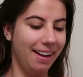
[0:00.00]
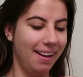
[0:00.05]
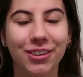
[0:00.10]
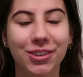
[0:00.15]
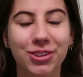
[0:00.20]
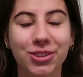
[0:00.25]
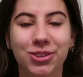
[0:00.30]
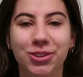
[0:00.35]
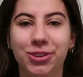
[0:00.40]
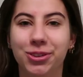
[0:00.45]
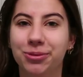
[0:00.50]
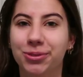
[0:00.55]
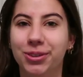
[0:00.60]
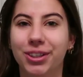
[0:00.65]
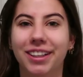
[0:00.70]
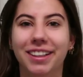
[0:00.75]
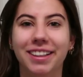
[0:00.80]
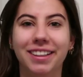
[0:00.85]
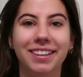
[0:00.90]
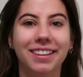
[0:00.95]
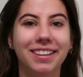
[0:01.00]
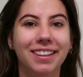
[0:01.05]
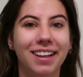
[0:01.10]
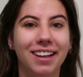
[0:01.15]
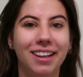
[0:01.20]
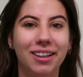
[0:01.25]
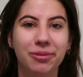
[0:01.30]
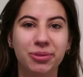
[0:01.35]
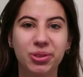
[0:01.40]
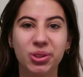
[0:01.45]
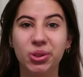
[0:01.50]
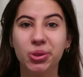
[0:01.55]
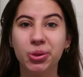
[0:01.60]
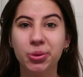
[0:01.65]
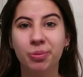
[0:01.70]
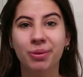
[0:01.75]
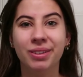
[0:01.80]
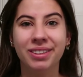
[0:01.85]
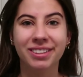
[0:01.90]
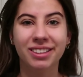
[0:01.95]
Also, good morning. I'm
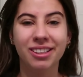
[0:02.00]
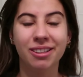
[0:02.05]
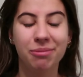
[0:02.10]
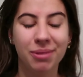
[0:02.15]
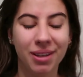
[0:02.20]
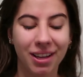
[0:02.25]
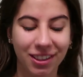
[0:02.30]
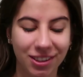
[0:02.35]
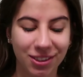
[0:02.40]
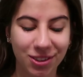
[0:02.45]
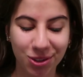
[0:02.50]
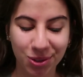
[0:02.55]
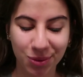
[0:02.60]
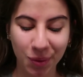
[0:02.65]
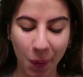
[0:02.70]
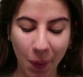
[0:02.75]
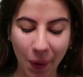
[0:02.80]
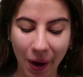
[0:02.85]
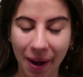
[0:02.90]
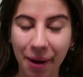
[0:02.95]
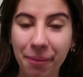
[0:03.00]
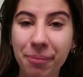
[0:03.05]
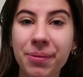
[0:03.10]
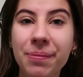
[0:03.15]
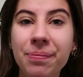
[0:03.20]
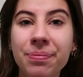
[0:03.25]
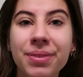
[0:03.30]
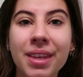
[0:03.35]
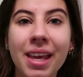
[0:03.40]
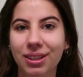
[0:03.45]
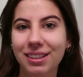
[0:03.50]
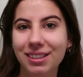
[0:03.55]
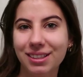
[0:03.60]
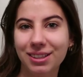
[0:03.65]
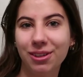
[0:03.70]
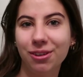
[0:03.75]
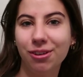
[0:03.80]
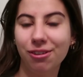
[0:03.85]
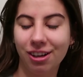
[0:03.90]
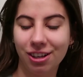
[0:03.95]
super sleepy, I just woke up. A few days
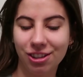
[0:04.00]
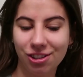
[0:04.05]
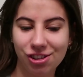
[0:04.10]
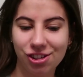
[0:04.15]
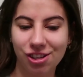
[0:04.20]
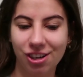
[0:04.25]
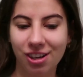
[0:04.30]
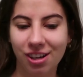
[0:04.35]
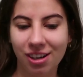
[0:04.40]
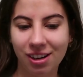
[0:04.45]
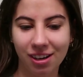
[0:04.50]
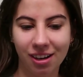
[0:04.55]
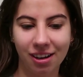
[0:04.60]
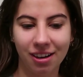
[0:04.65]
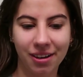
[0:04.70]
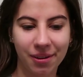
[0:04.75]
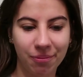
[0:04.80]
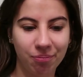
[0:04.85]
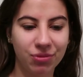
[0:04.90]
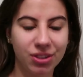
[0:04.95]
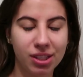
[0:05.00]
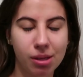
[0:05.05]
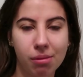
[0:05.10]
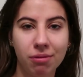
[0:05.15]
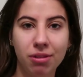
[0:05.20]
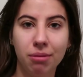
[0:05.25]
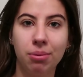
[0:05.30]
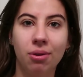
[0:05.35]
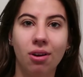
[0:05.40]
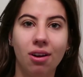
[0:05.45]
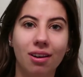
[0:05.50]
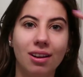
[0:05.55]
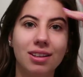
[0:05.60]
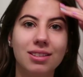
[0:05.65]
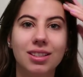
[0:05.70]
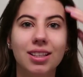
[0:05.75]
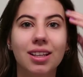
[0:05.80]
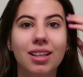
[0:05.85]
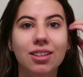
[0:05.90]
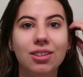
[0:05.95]
ago, I shared some of the
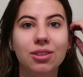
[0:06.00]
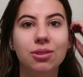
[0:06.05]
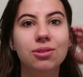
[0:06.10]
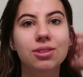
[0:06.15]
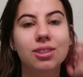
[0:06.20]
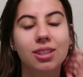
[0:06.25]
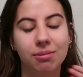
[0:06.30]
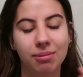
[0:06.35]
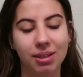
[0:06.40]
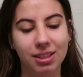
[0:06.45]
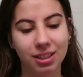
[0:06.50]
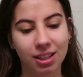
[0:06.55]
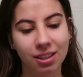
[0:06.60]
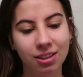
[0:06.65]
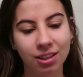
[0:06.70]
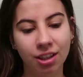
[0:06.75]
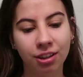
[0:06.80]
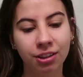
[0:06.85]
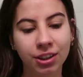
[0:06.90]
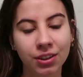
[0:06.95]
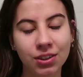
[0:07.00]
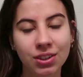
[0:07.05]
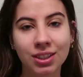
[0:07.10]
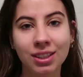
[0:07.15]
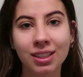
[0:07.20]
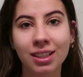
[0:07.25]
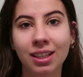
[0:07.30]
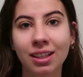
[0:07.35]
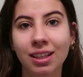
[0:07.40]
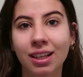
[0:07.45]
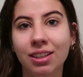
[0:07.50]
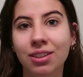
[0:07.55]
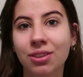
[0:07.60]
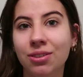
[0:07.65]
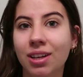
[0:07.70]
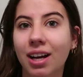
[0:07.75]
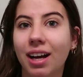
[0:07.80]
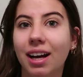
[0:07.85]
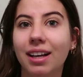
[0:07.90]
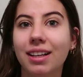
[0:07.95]
products that I use in my skincare routine and you
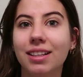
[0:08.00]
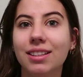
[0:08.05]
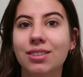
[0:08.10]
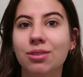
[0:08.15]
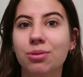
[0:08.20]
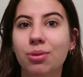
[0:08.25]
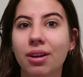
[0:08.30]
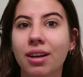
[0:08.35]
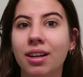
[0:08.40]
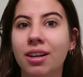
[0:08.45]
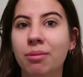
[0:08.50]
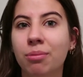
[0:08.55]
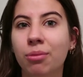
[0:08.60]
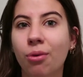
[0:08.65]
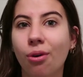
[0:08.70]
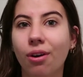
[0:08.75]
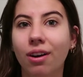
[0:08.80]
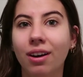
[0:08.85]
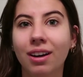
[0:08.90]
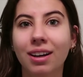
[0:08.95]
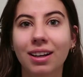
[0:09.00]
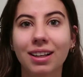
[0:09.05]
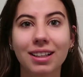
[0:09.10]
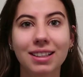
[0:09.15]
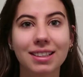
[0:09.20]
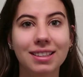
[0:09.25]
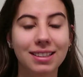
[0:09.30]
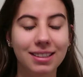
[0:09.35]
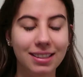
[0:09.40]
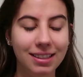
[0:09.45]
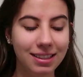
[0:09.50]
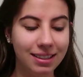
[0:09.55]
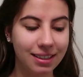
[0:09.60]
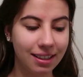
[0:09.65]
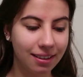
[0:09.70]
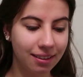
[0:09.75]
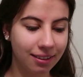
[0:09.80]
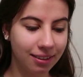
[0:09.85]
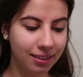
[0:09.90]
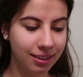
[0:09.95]
guys wanted a more
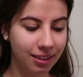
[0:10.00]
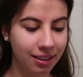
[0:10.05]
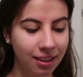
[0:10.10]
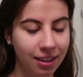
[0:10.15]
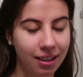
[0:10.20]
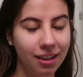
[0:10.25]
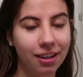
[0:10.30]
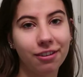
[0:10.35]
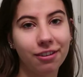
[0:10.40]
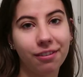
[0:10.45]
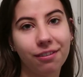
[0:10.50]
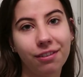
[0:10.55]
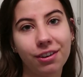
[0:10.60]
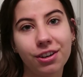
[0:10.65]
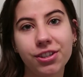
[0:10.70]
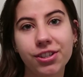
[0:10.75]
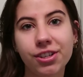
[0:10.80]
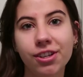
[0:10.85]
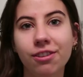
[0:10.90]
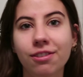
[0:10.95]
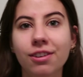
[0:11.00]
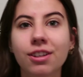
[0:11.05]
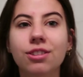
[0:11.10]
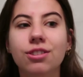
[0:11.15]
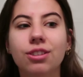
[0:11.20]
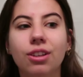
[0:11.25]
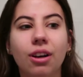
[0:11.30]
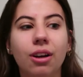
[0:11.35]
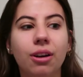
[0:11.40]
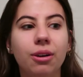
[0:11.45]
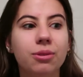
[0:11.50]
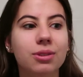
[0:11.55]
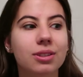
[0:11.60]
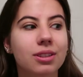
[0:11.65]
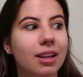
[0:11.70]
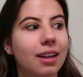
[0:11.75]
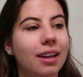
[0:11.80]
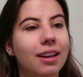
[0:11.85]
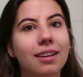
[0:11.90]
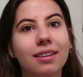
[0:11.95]
detailed version of it, so I was
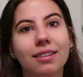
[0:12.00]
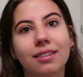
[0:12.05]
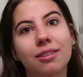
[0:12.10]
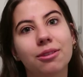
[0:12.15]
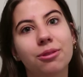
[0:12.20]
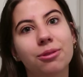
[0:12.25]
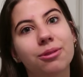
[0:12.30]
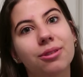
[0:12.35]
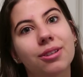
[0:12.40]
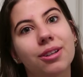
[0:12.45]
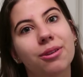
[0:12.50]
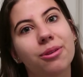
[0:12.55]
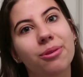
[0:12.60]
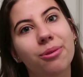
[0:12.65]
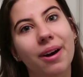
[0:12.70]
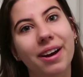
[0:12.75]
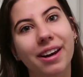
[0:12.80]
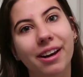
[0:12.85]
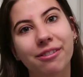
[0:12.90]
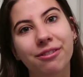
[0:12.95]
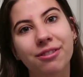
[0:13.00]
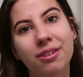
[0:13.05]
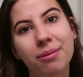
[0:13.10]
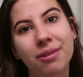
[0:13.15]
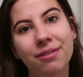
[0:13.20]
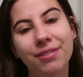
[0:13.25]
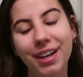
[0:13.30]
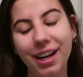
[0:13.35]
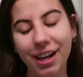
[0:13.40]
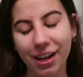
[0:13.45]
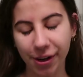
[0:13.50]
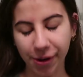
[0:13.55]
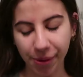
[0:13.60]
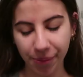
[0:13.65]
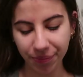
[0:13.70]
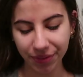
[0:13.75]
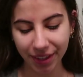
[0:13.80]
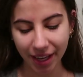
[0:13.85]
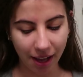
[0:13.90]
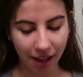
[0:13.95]
like, why not film a video?
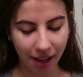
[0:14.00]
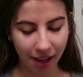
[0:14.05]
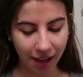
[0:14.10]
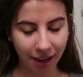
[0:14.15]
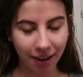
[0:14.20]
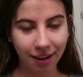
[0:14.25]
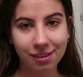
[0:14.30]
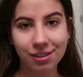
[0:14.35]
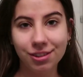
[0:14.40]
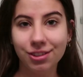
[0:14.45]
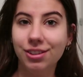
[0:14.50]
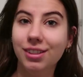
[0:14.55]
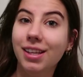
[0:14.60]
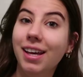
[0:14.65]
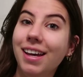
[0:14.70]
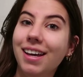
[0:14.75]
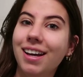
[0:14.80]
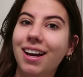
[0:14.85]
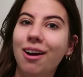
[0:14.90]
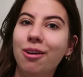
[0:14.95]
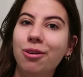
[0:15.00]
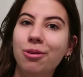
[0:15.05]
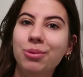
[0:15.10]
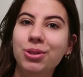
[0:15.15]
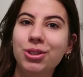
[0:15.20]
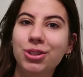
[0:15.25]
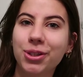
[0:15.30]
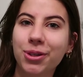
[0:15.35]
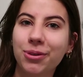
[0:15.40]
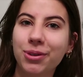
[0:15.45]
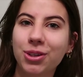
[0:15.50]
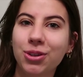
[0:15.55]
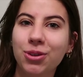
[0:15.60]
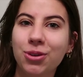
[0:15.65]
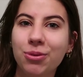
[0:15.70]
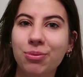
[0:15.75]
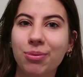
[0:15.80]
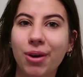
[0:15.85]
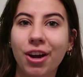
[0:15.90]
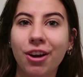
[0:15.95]
And today, I will be showing
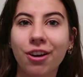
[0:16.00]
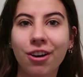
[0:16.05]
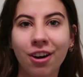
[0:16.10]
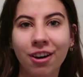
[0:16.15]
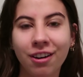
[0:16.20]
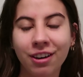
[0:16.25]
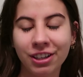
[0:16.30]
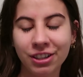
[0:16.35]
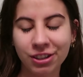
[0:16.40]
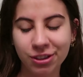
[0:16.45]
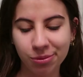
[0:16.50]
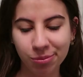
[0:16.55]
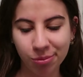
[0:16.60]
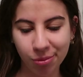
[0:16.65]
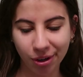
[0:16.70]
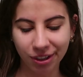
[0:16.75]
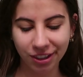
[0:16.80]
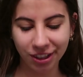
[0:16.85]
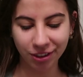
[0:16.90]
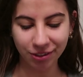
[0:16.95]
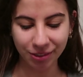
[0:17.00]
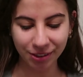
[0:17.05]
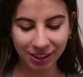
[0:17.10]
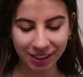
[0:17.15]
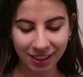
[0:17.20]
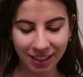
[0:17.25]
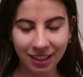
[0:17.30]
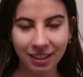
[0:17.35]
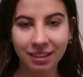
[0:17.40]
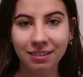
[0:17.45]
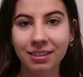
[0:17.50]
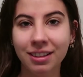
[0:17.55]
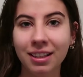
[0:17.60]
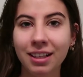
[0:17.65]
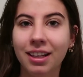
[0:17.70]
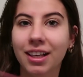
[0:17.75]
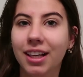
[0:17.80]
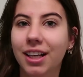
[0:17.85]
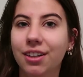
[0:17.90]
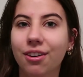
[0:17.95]
you my current morning
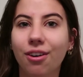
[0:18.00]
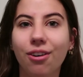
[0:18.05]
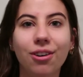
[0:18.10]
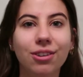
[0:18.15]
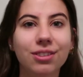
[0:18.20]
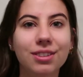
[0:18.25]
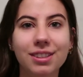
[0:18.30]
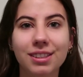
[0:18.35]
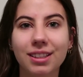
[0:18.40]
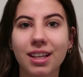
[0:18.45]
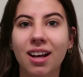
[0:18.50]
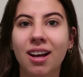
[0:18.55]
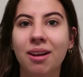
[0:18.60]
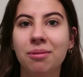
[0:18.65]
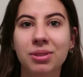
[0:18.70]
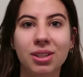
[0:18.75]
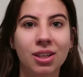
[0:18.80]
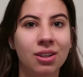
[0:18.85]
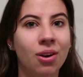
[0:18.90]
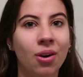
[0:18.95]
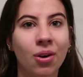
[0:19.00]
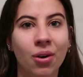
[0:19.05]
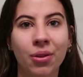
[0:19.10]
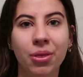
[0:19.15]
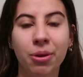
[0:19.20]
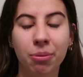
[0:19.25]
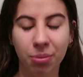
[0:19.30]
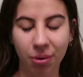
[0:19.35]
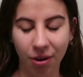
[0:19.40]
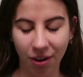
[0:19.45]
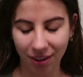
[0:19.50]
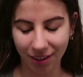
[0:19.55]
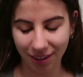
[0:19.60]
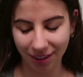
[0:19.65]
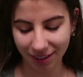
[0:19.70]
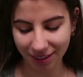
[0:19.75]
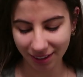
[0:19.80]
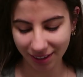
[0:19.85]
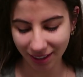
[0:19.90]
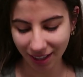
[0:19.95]
routine and all the steps and all the
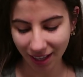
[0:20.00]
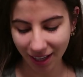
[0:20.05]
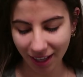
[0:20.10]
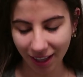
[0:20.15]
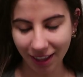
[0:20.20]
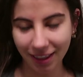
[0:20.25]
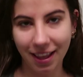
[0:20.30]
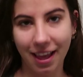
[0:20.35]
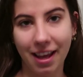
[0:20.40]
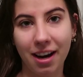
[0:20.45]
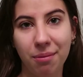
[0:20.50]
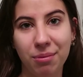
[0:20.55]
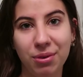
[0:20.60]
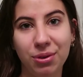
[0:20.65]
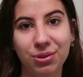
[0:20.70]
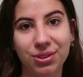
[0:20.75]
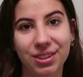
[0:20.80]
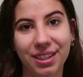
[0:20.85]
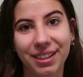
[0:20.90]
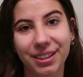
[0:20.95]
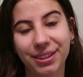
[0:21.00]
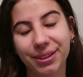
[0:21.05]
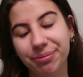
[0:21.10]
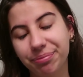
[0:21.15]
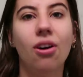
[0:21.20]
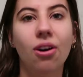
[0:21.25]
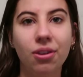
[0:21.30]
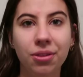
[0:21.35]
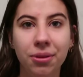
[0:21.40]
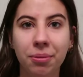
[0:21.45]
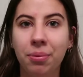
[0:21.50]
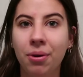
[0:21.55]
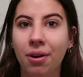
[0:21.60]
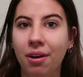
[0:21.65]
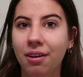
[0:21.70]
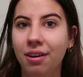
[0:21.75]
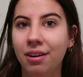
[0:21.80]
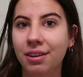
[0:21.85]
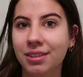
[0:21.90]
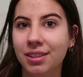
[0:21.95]
products that I'm using. All the
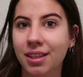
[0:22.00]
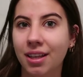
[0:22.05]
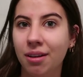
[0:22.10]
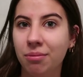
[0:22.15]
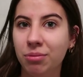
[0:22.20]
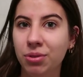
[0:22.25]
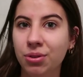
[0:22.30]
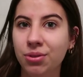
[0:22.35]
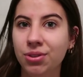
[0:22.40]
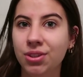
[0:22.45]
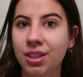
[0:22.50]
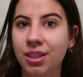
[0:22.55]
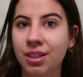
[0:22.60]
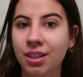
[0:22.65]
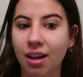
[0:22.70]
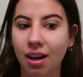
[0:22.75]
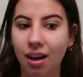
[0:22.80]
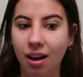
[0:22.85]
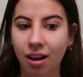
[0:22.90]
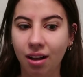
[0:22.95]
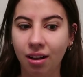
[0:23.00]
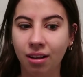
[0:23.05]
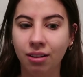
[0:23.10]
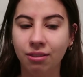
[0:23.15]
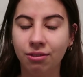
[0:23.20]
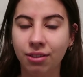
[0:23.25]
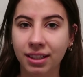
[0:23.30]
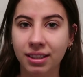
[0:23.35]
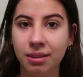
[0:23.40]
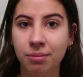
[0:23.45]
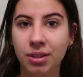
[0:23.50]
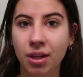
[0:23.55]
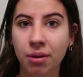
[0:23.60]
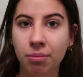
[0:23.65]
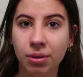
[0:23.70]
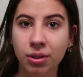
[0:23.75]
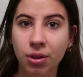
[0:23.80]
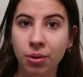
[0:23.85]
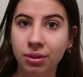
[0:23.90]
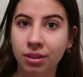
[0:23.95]
products that I'm using, I'll write them down
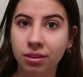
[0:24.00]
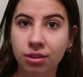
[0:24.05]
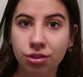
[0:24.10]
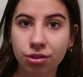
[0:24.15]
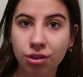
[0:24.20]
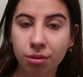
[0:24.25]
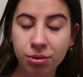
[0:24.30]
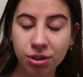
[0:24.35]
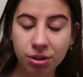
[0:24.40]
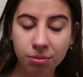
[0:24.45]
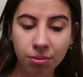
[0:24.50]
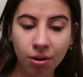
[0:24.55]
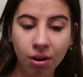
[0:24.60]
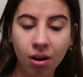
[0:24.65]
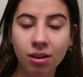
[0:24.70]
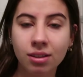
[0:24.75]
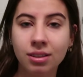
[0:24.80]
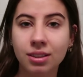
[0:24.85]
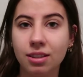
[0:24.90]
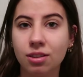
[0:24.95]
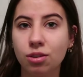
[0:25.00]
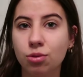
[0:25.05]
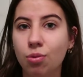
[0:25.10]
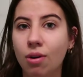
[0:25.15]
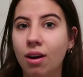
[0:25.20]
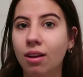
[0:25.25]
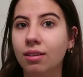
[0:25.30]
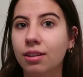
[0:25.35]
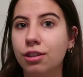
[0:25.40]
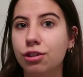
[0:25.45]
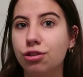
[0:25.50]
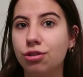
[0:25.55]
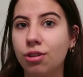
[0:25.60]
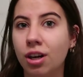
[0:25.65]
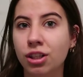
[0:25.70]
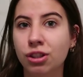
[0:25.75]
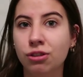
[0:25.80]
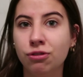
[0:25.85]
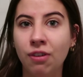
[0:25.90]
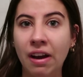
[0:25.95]
below in the description box, as well as
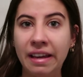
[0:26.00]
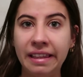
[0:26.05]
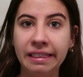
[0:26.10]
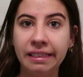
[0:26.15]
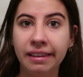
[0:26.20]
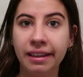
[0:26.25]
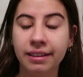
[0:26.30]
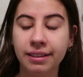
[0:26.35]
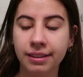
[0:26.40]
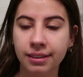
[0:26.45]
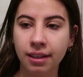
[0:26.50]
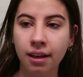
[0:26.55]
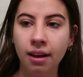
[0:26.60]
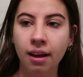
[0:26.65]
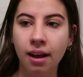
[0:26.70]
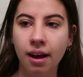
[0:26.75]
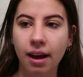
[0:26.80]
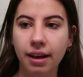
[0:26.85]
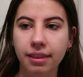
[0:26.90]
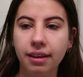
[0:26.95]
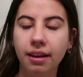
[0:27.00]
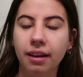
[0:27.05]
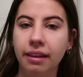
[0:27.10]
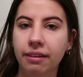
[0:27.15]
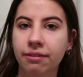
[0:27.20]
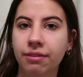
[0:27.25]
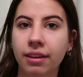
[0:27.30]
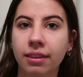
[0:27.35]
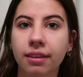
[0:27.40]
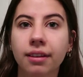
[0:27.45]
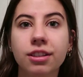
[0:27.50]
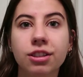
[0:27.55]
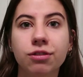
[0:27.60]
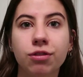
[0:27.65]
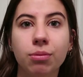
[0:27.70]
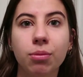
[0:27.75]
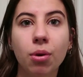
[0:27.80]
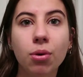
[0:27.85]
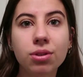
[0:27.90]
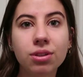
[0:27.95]
try to find links. I think you can find links
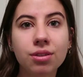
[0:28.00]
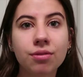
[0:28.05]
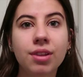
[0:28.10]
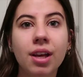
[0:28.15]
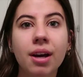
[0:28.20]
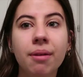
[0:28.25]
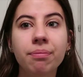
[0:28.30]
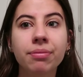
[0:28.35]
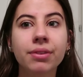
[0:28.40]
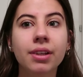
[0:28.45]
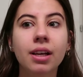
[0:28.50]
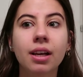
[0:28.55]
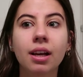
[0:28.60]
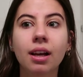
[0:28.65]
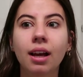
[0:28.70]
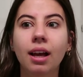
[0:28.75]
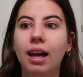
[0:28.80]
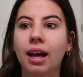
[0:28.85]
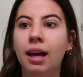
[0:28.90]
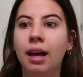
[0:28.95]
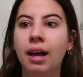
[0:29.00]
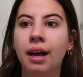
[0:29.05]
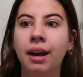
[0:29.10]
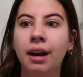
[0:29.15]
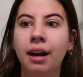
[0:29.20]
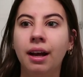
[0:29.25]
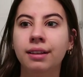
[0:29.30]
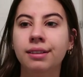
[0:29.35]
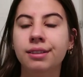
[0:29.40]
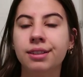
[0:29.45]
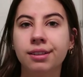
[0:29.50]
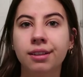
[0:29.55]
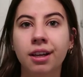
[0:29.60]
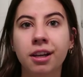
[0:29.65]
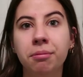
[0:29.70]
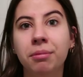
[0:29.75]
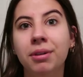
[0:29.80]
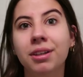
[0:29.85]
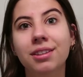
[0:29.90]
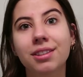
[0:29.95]
for most of them. And a
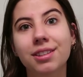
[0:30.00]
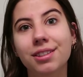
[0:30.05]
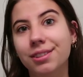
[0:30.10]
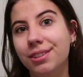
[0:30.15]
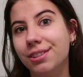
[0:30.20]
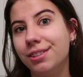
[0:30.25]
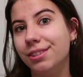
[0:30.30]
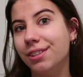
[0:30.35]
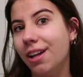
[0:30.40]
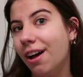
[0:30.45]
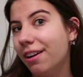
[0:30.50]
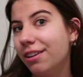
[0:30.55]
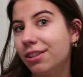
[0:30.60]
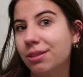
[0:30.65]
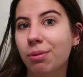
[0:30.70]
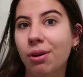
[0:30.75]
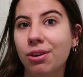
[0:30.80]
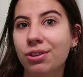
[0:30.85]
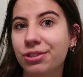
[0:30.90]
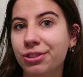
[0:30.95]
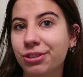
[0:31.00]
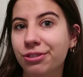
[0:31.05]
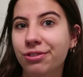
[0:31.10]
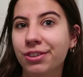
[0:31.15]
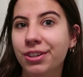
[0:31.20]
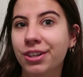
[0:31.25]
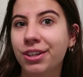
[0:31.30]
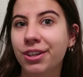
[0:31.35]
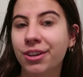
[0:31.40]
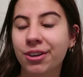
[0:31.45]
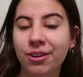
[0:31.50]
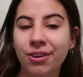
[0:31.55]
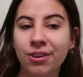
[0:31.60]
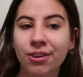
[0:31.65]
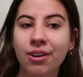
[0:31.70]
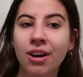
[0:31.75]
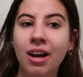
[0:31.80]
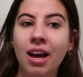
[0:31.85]
disclaimer, this is not a sponsored video.